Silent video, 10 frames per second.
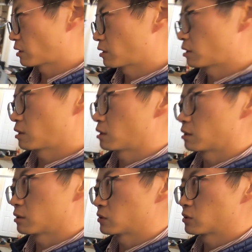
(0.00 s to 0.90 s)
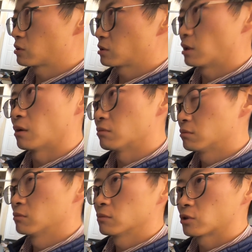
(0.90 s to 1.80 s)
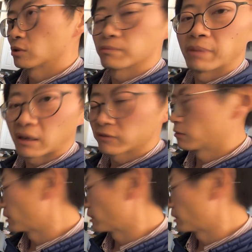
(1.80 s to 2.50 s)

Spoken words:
is good bang for